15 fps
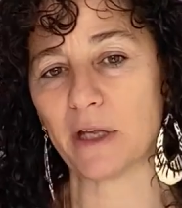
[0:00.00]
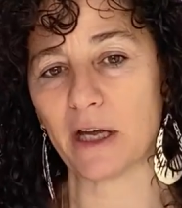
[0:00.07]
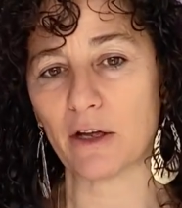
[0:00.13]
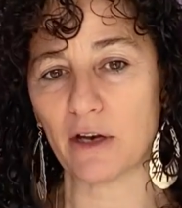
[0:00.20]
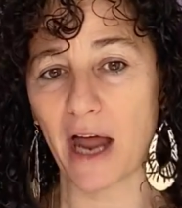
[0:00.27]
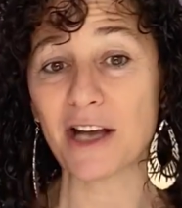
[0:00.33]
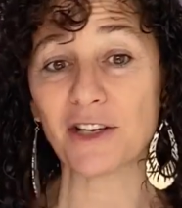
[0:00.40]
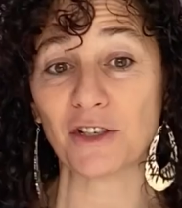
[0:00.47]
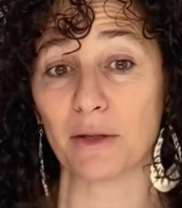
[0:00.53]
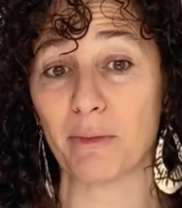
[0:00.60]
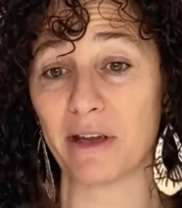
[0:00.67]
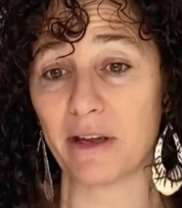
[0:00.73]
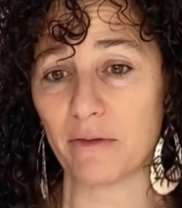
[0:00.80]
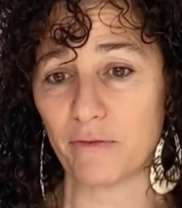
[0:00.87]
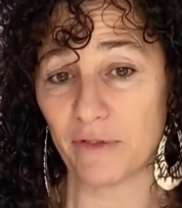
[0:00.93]
that could actually
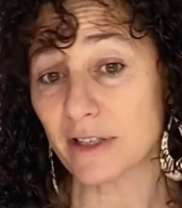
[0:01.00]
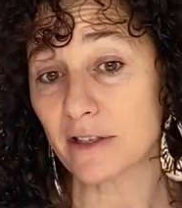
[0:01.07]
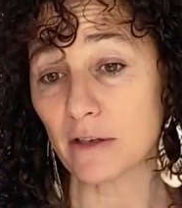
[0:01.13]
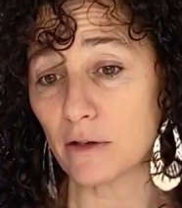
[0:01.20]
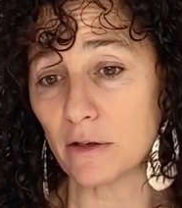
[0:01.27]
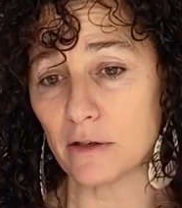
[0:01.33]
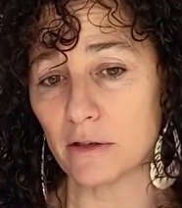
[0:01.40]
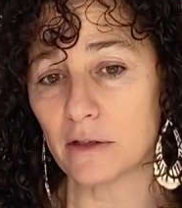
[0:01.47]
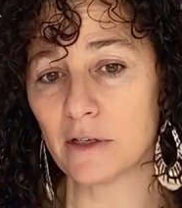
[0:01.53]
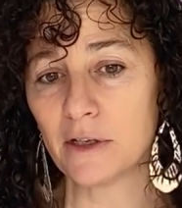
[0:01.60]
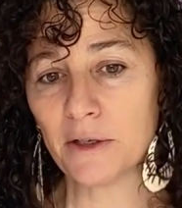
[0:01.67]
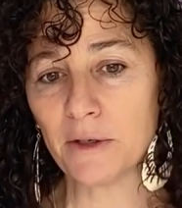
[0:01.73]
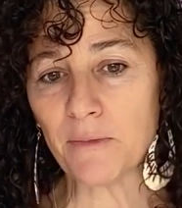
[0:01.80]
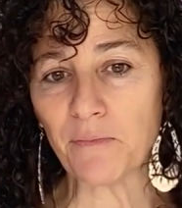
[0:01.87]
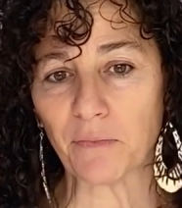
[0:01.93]
be physical,
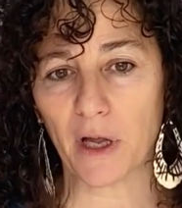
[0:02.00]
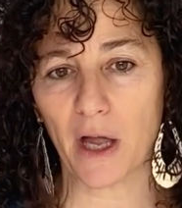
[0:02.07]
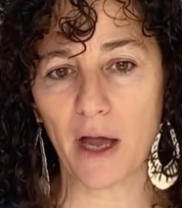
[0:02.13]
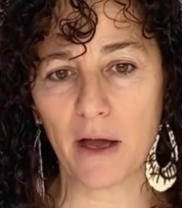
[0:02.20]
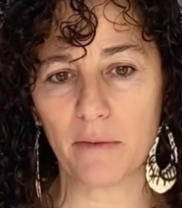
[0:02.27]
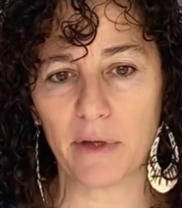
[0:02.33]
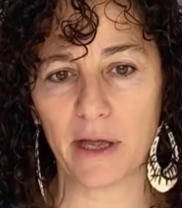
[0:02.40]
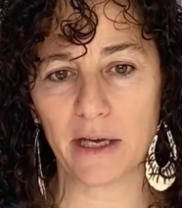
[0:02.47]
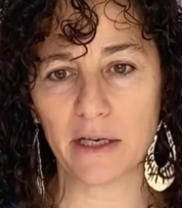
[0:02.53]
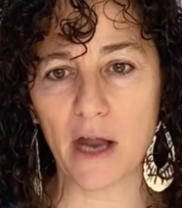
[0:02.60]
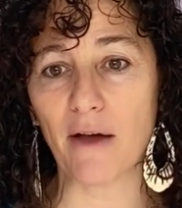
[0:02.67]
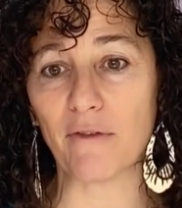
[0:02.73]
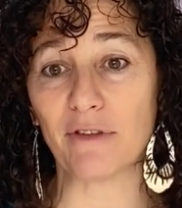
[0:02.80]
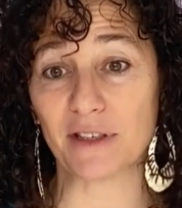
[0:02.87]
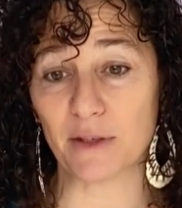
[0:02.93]

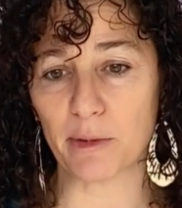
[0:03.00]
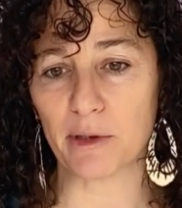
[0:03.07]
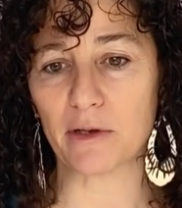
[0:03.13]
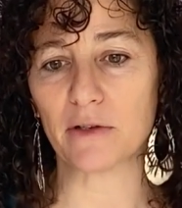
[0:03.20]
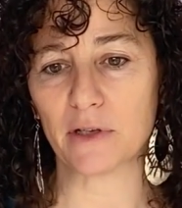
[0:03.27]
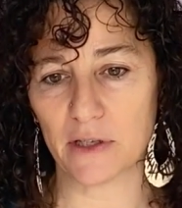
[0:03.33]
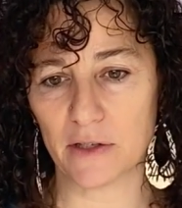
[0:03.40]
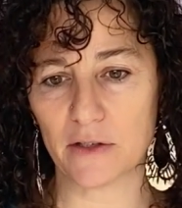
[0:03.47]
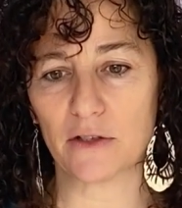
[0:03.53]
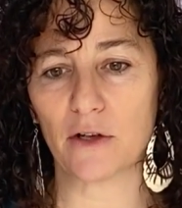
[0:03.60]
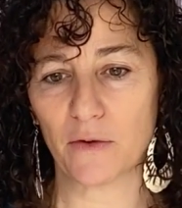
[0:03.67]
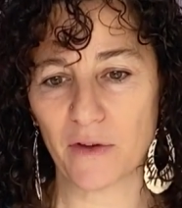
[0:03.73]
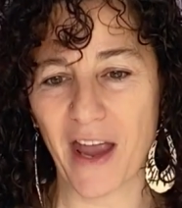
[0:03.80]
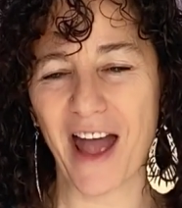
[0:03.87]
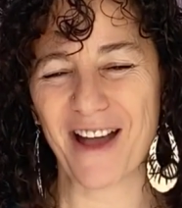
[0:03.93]
not visible. And
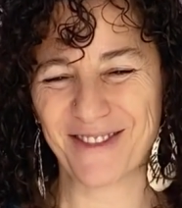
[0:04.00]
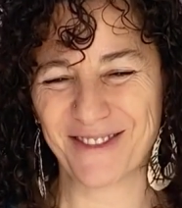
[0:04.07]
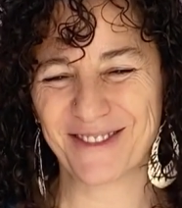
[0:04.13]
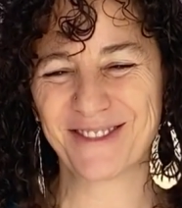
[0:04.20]
so, yeah,